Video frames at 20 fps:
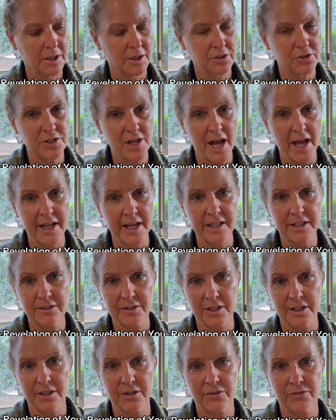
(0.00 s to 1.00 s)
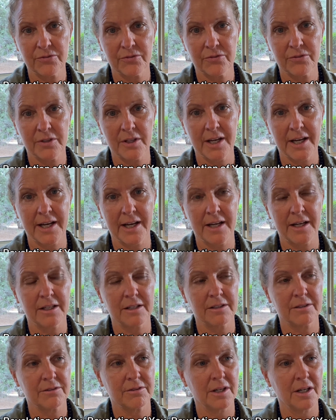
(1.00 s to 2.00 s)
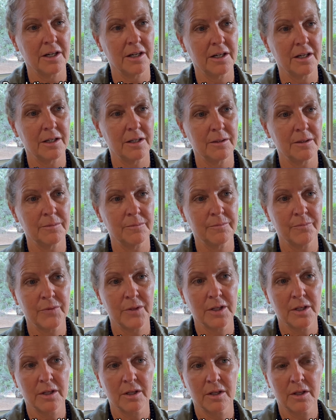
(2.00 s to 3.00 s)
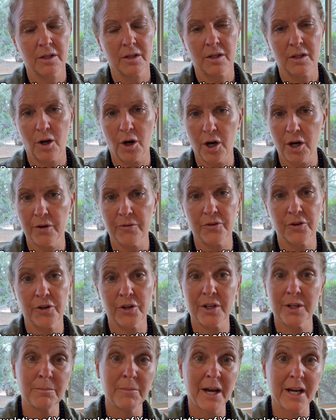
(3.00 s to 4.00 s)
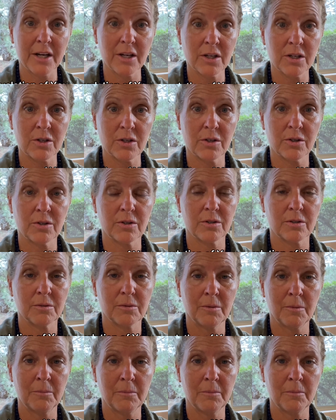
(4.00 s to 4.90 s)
Scientists at Harvard and medical